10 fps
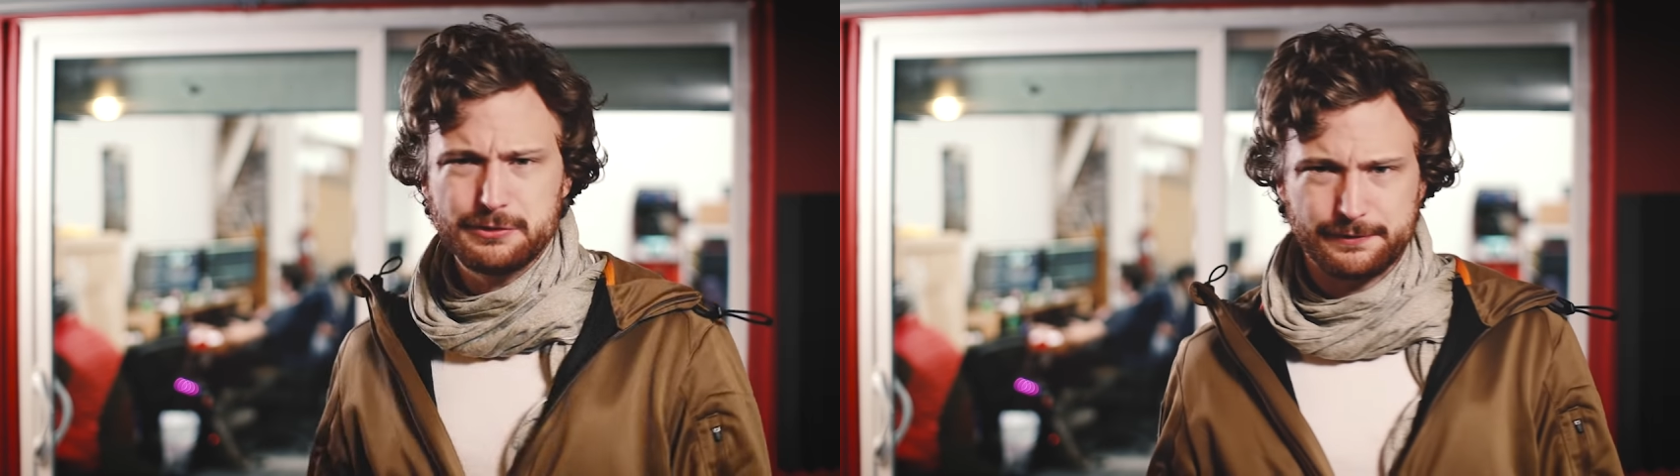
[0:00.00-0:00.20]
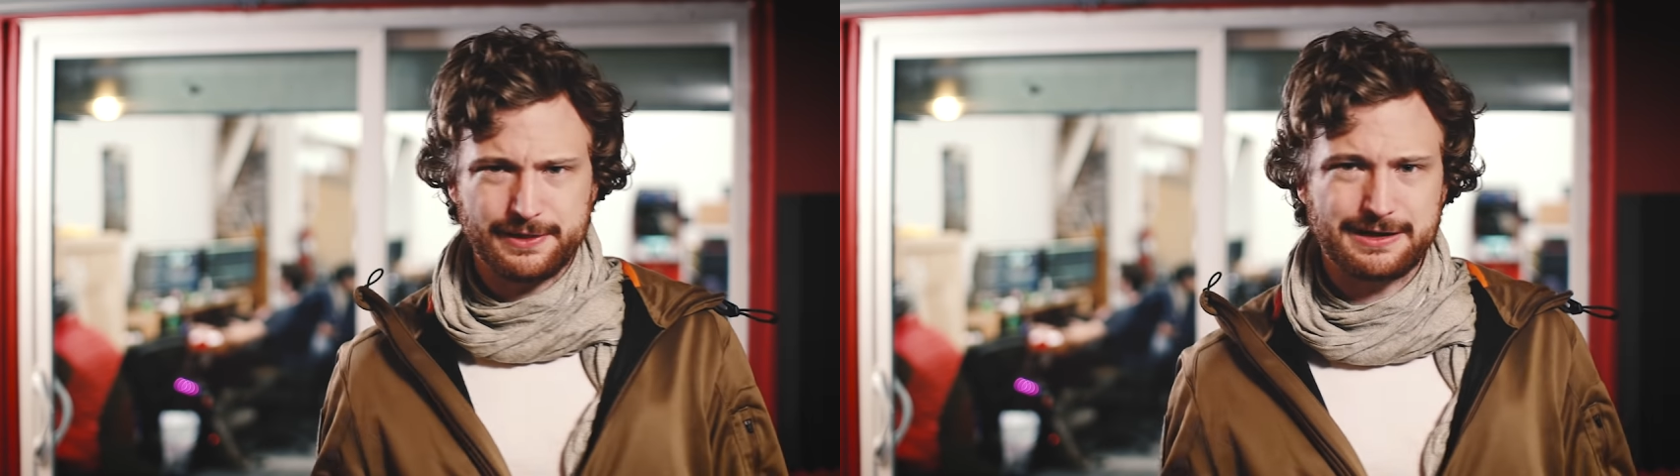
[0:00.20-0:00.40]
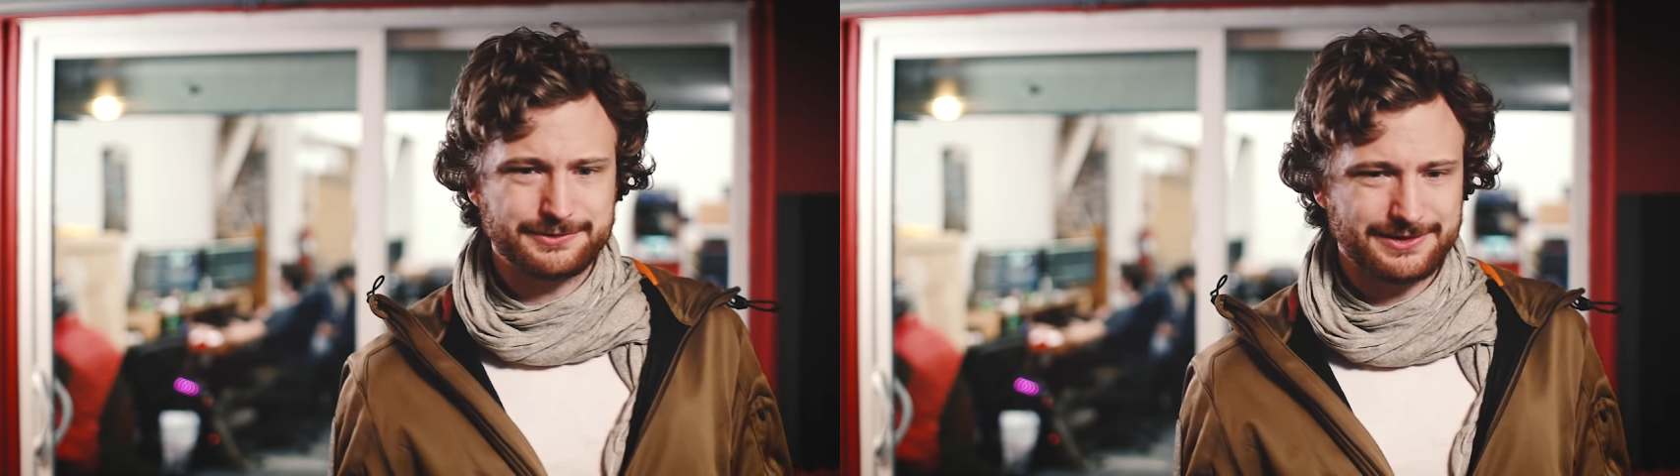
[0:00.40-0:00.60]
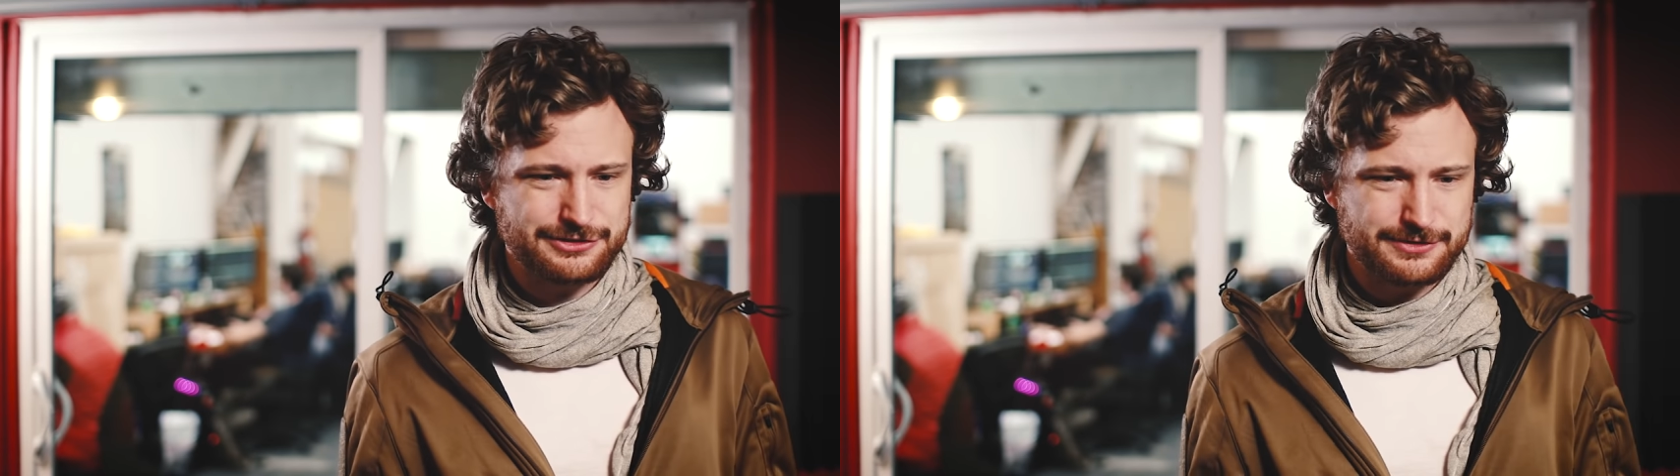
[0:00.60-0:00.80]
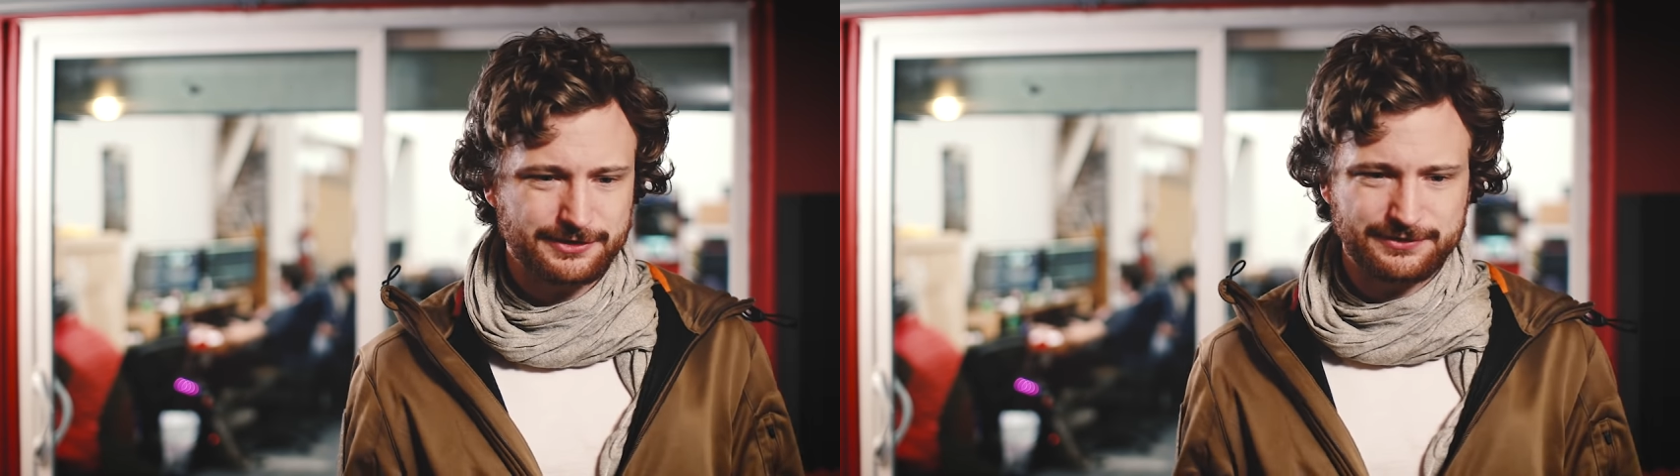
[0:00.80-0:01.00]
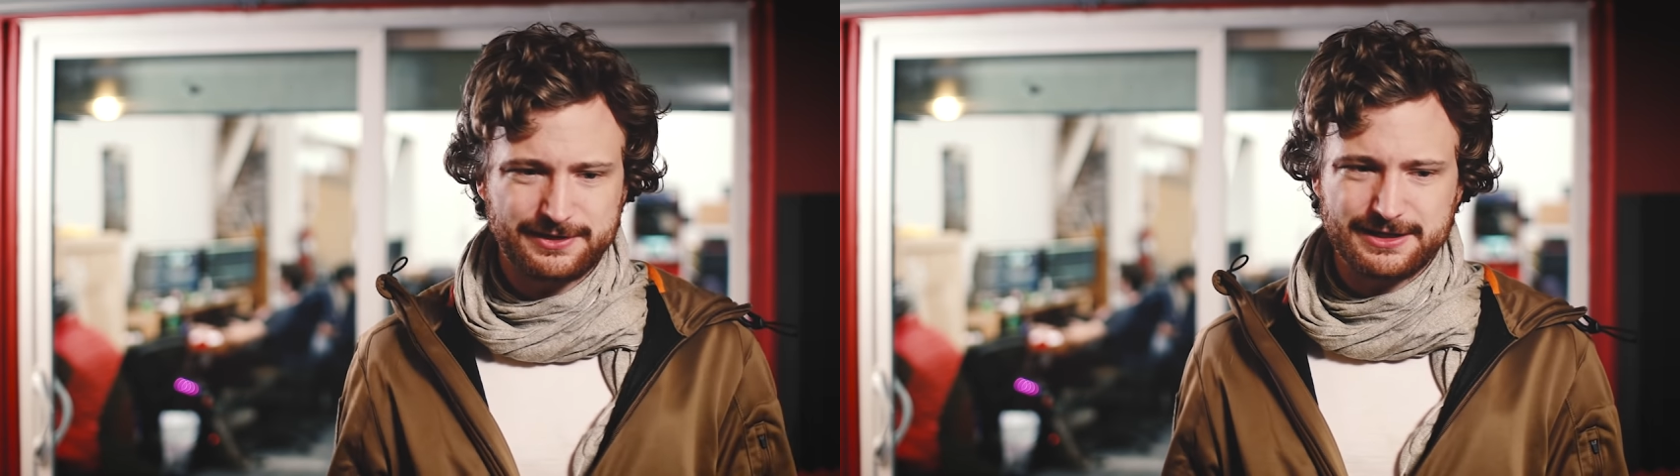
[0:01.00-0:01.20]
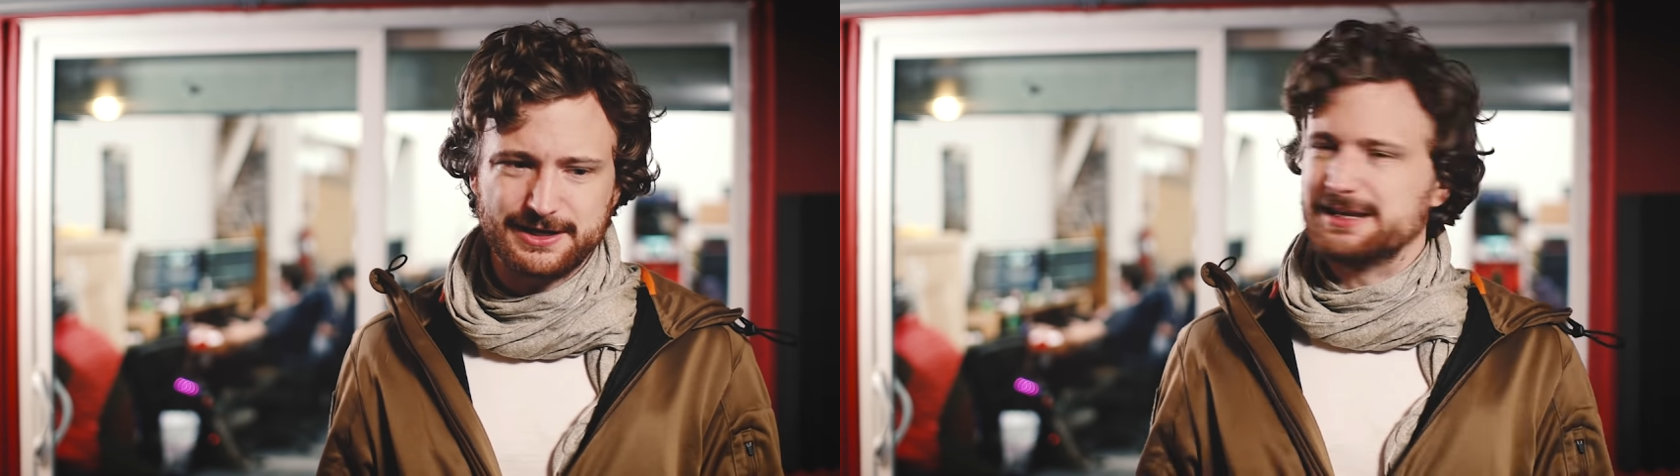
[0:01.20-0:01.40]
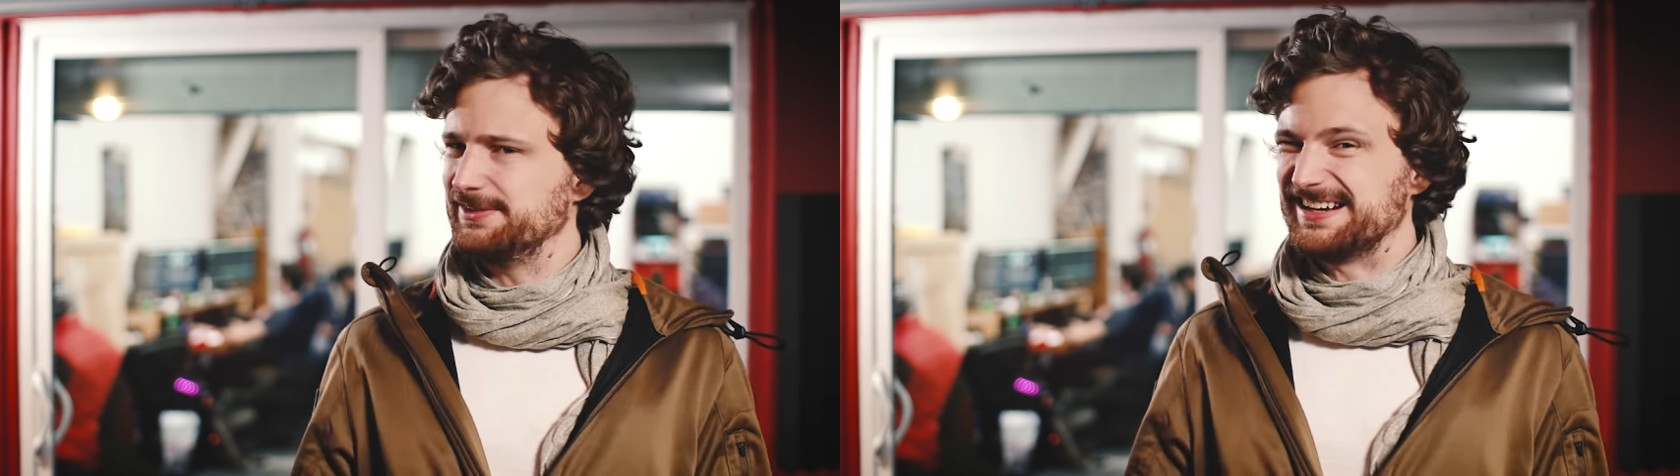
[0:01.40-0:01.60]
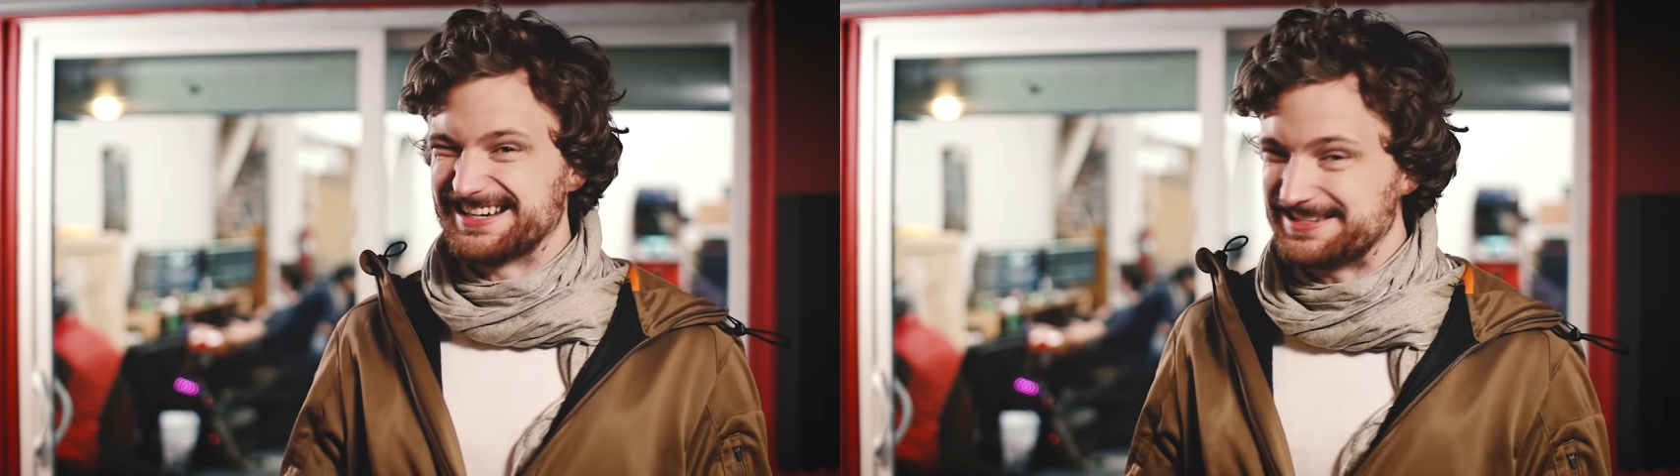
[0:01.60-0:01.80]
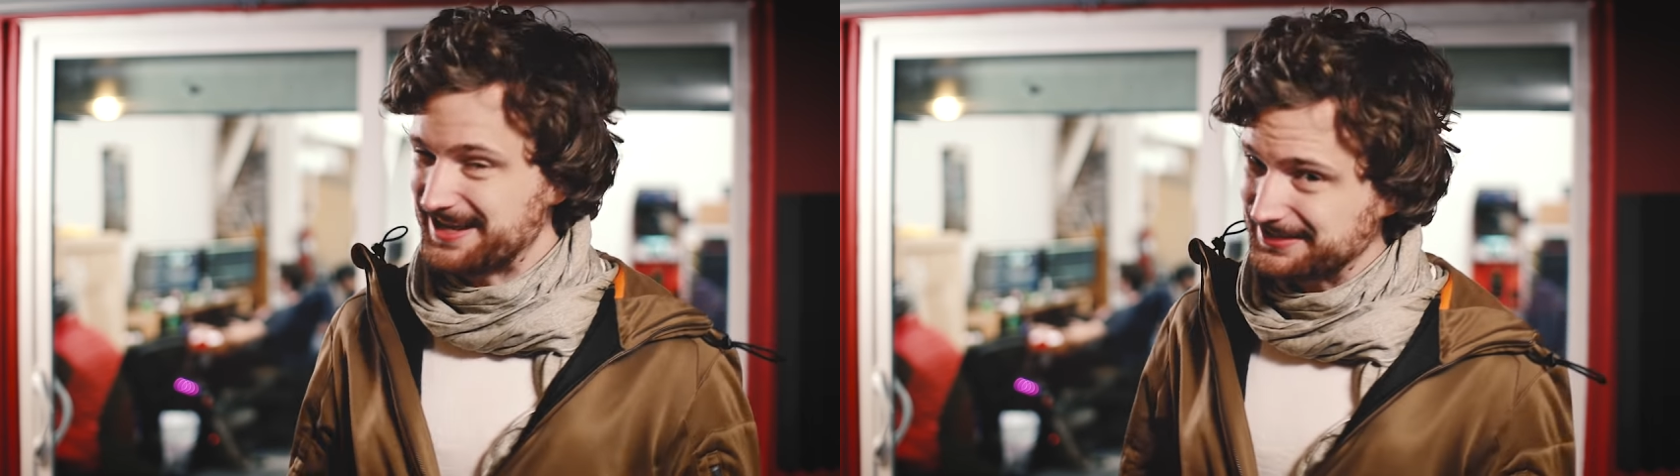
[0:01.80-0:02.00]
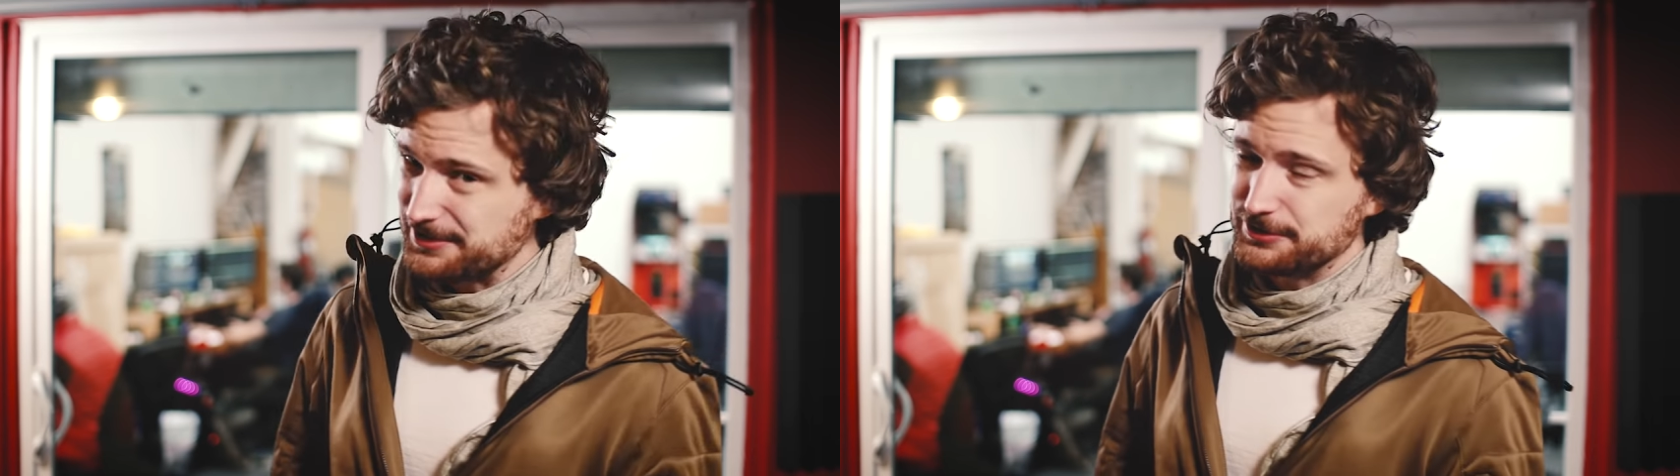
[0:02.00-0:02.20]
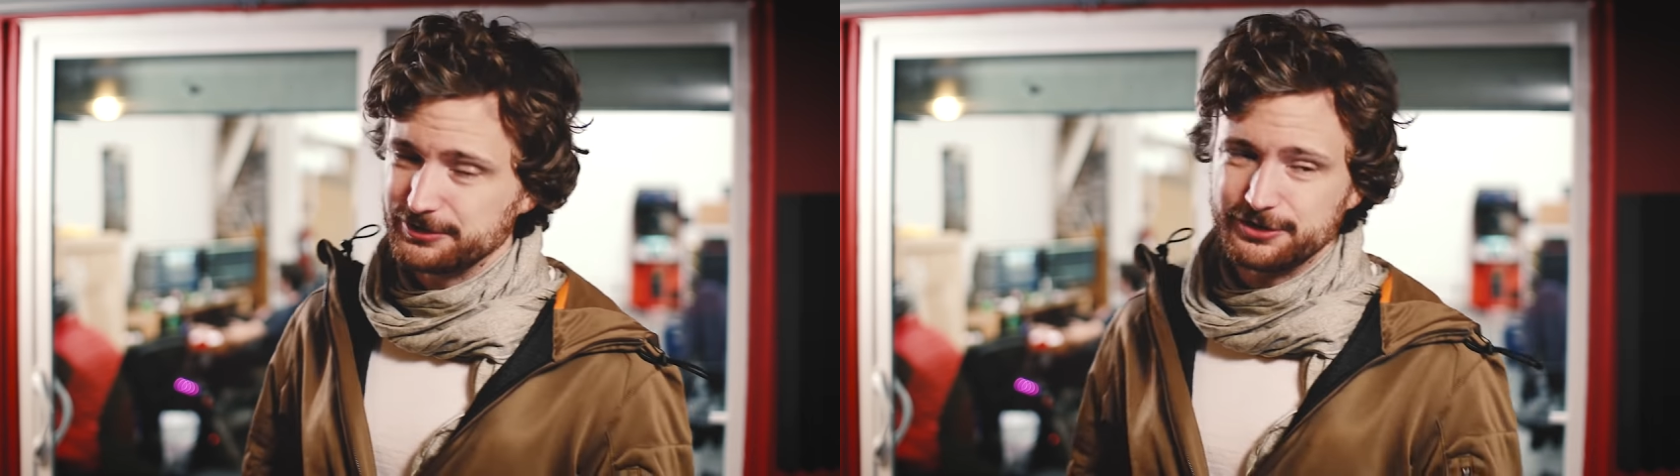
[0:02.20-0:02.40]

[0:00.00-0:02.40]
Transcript: if you thought it was interesting, if you had any technical